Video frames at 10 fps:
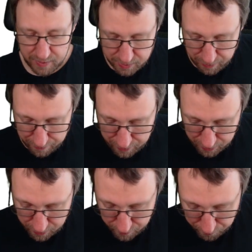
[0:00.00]
So we have a
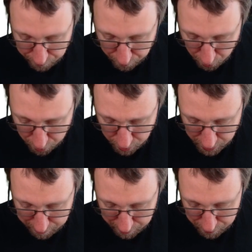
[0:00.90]
4
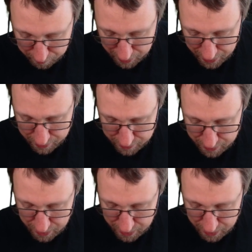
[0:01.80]
coming from here.